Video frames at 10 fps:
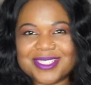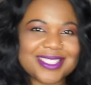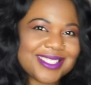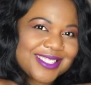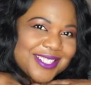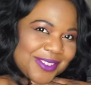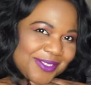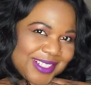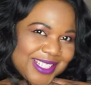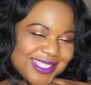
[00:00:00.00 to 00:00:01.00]
This is
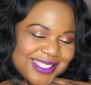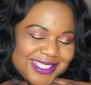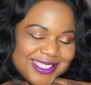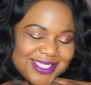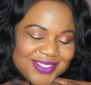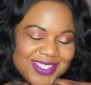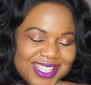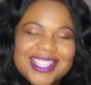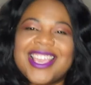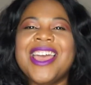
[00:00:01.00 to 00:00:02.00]
Sophalicious
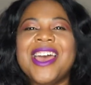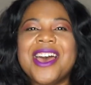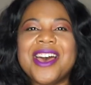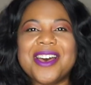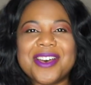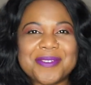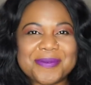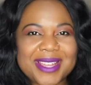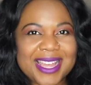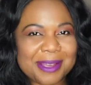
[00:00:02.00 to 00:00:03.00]
TV.
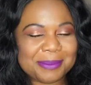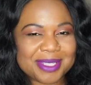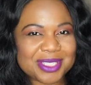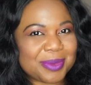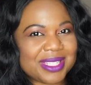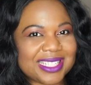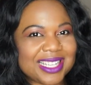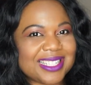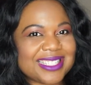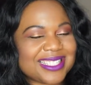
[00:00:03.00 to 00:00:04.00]
Happy
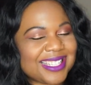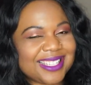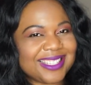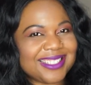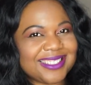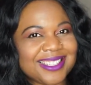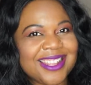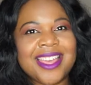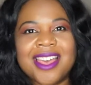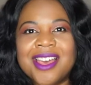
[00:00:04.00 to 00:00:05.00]
2019.
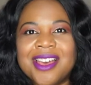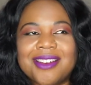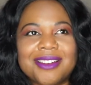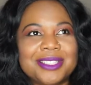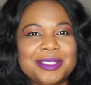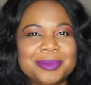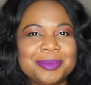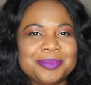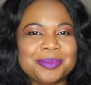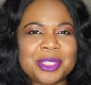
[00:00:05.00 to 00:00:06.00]

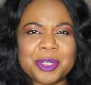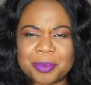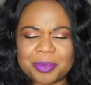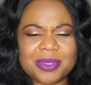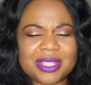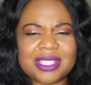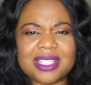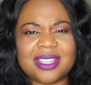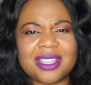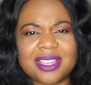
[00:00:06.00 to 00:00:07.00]
Hope the
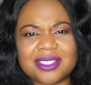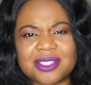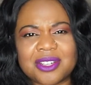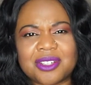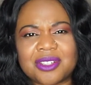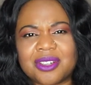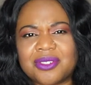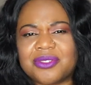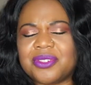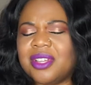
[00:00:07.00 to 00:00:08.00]
year has started off
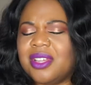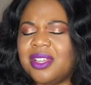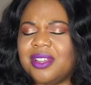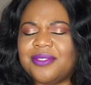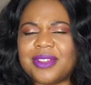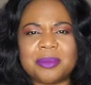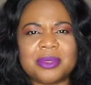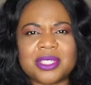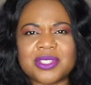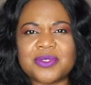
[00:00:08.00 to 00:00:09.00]

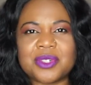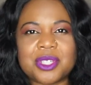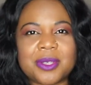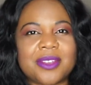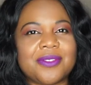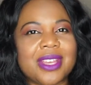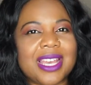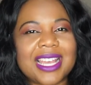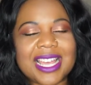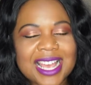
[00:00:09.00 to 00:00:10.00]
fabulous for you. If it
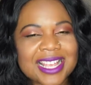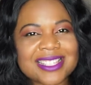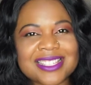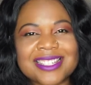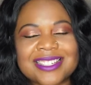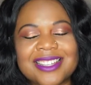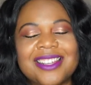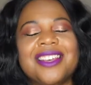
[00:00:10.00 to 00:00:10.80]
hasn't,